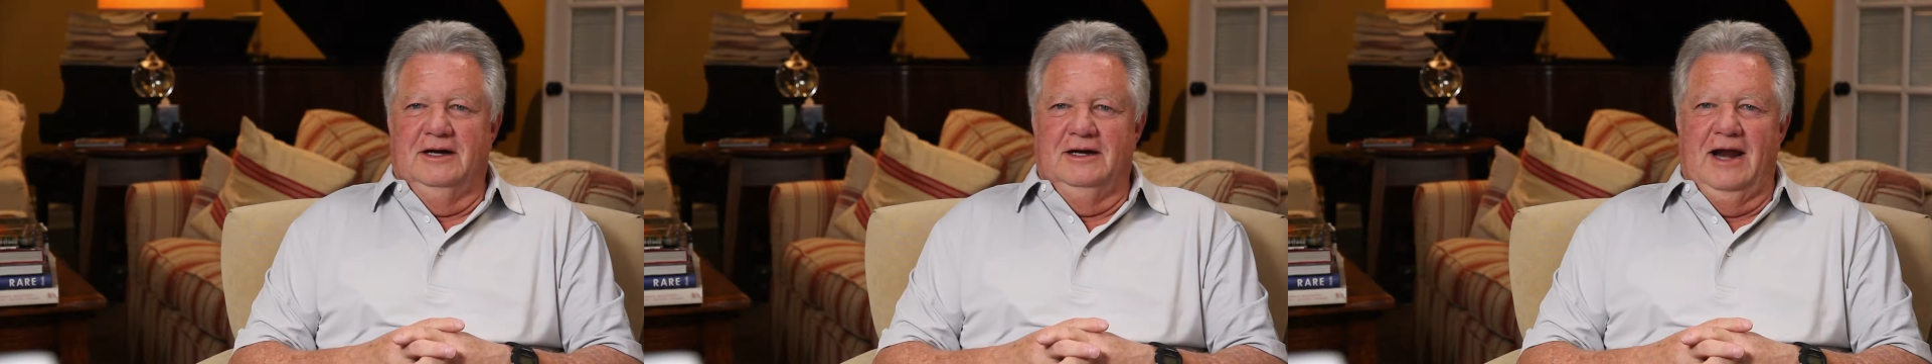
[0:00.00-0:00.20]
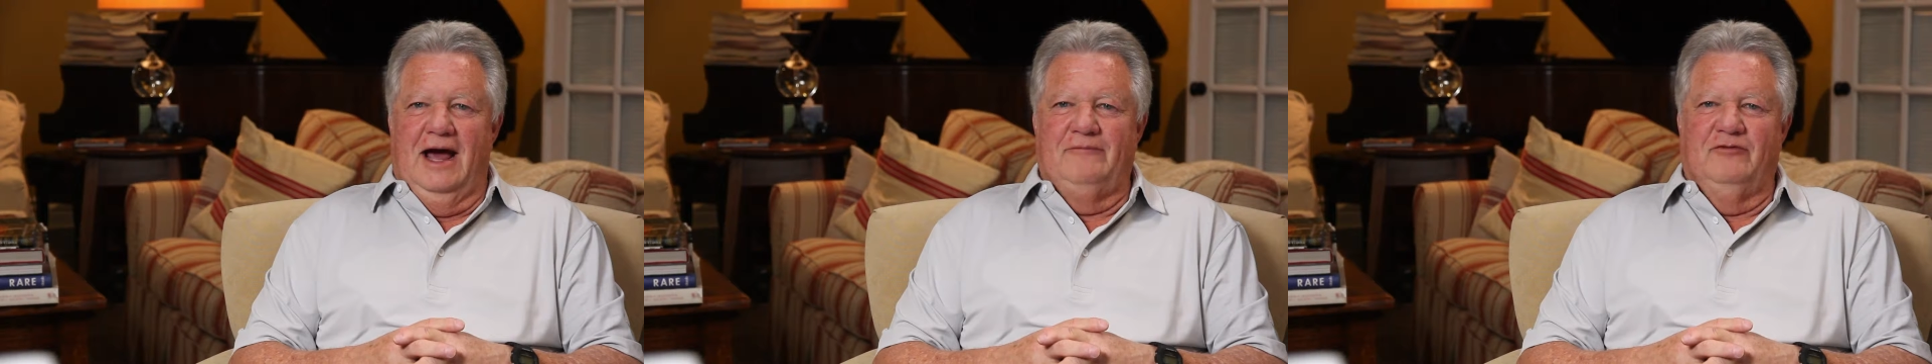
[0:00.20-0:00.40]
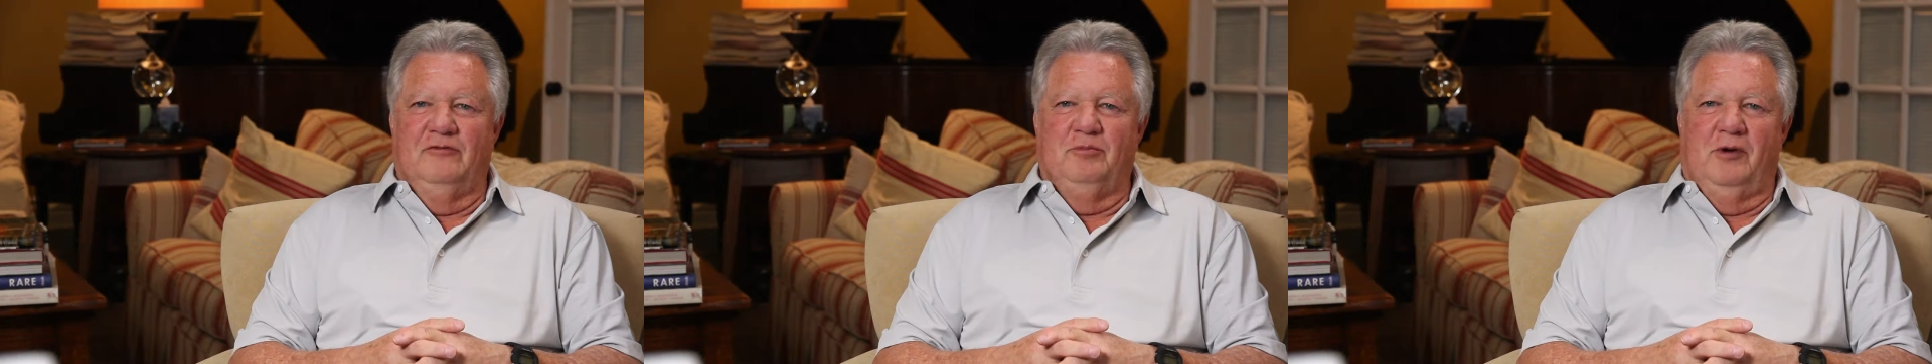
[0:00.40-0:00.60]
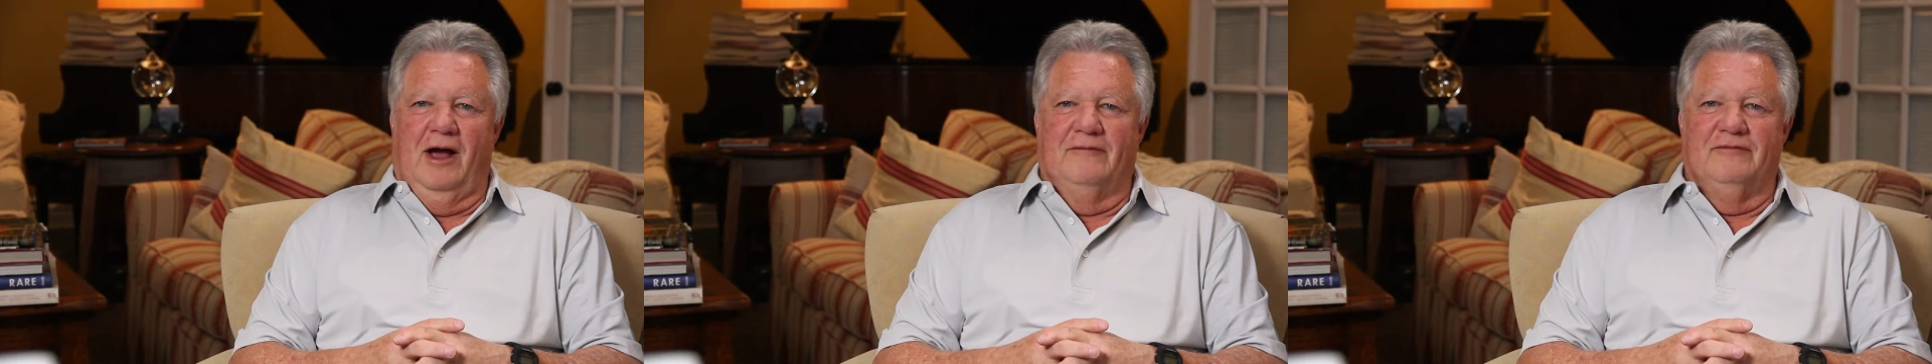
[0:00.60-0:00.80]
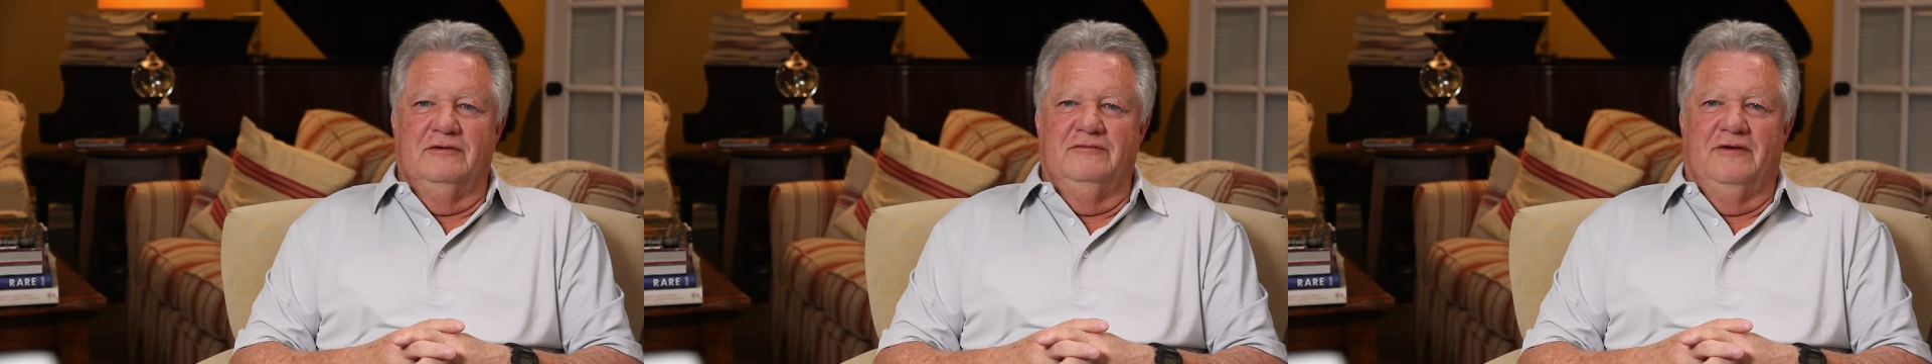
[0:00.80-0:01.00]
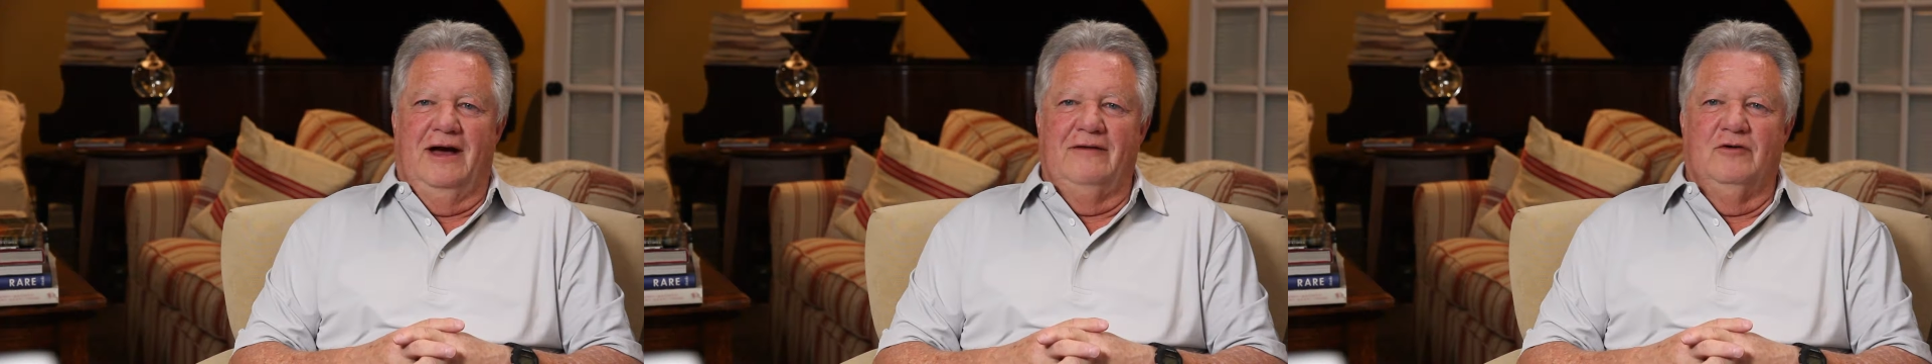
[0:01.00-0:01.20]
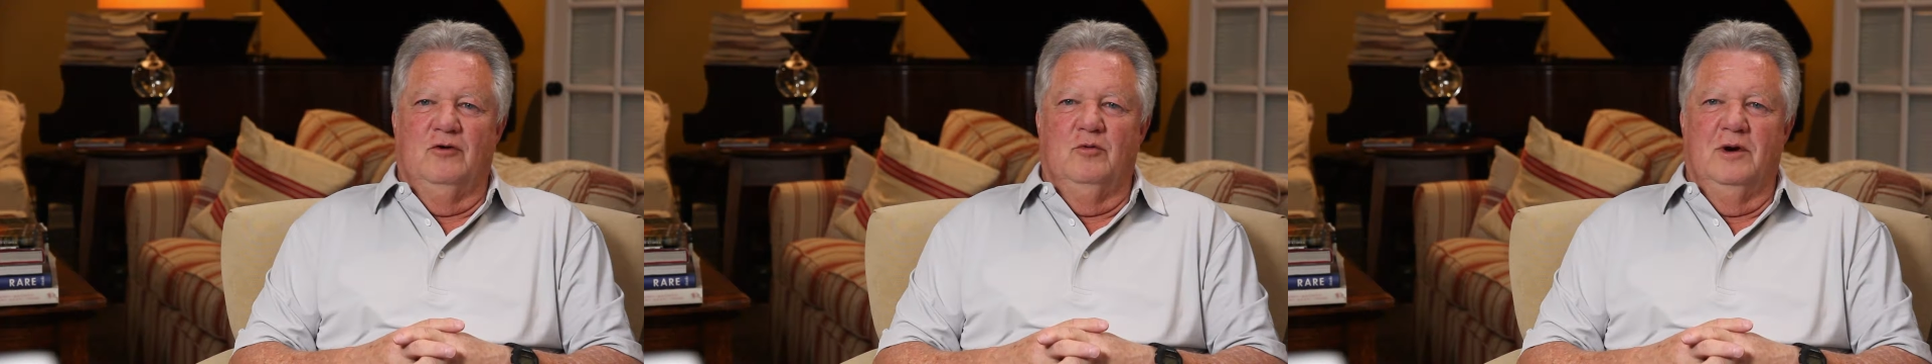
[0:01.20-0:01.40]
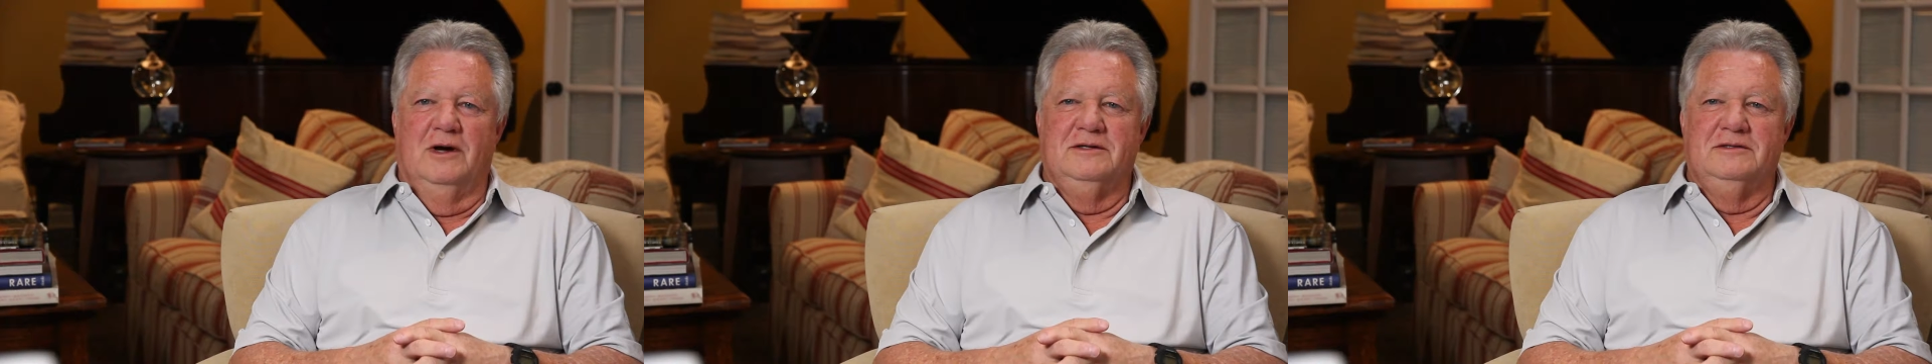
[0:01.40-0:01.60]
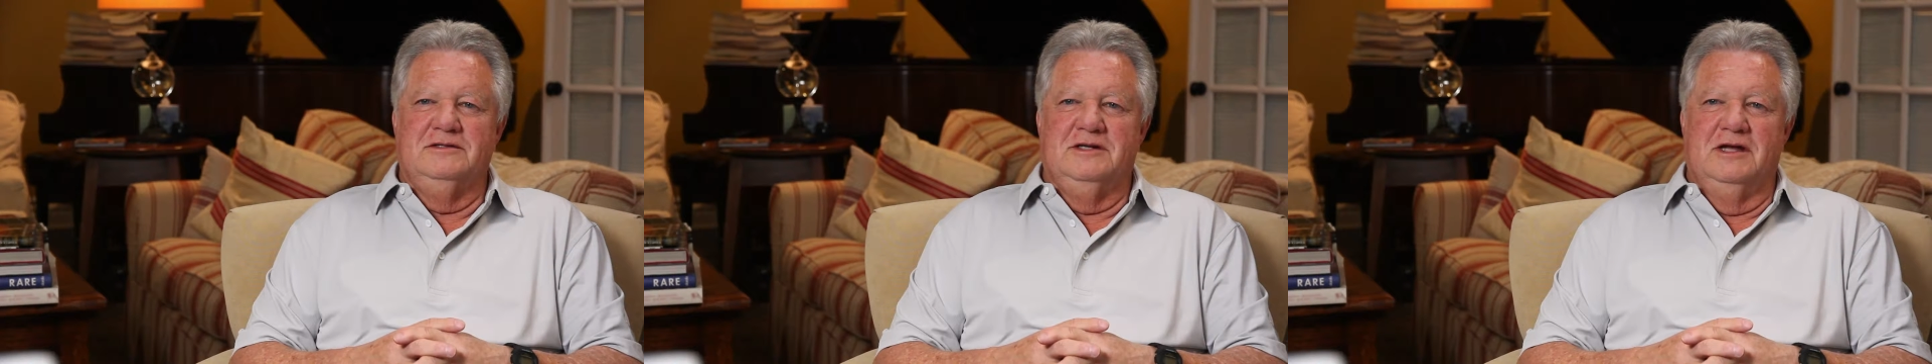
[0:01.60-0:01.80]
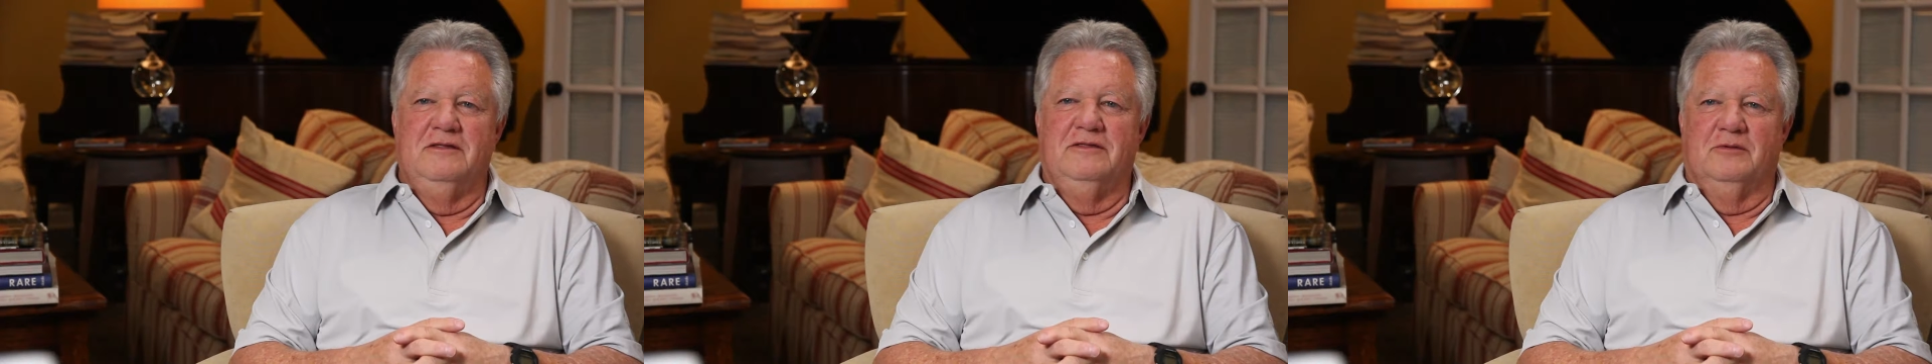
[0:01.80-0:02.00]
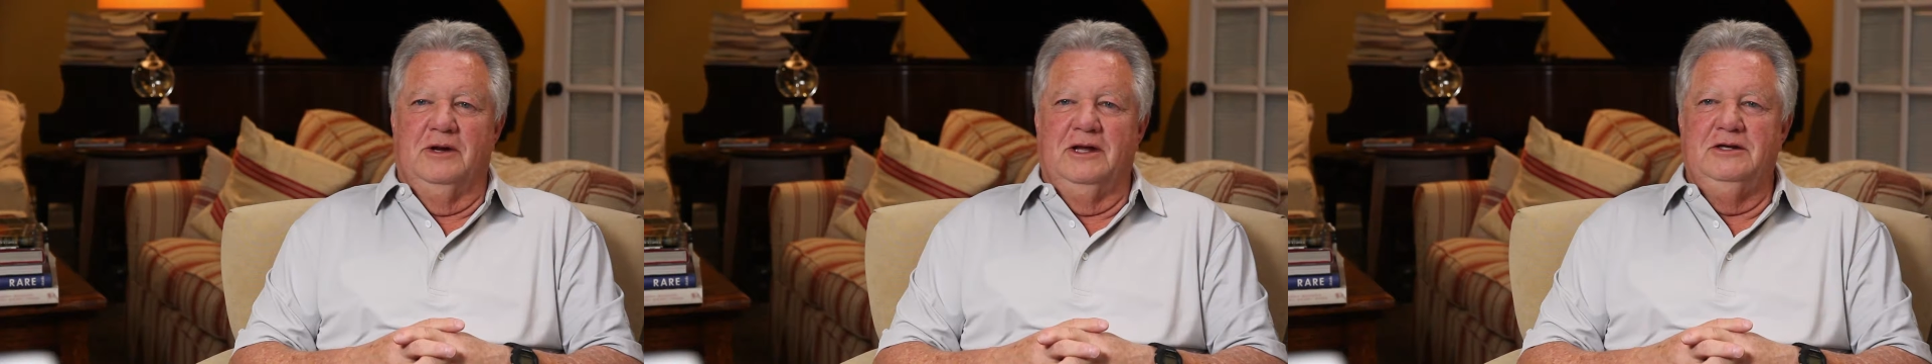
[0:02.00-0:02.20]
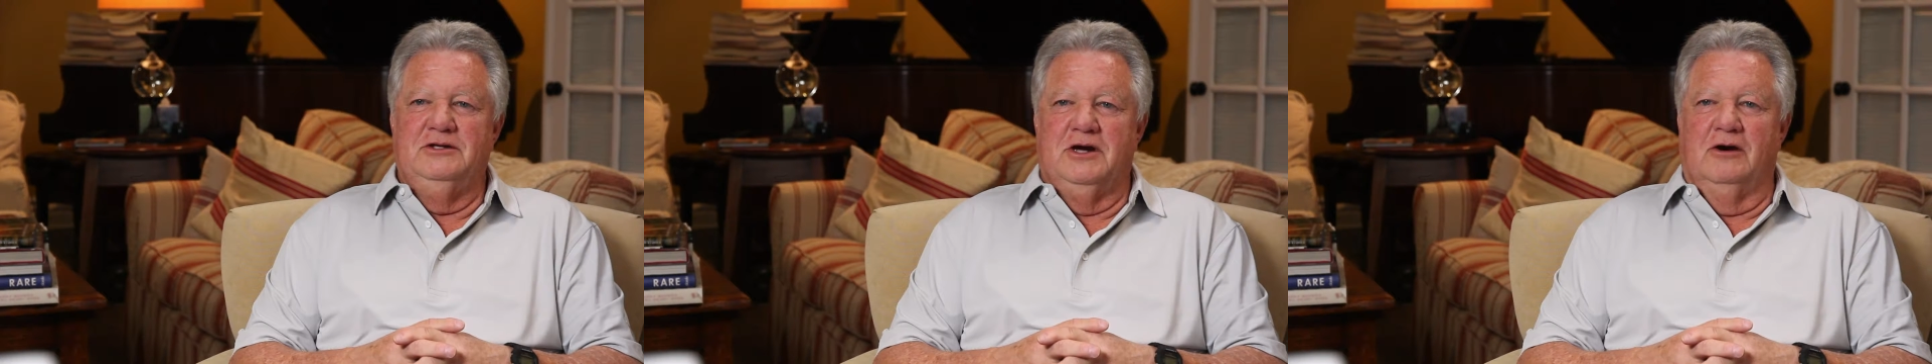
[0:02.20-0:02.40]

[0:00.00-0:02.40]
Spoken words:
a not-for-profit 501c3